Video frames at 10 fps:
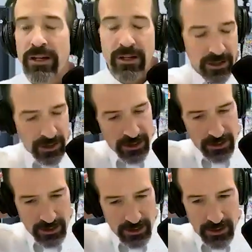uh,
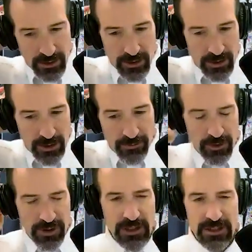if we're
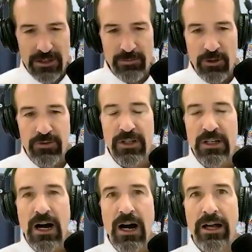looking at somebody who's
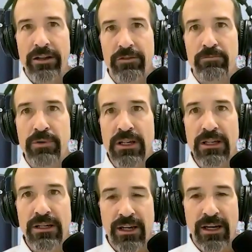not as
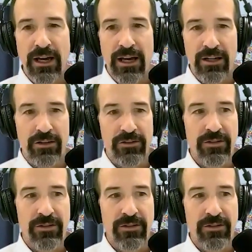big as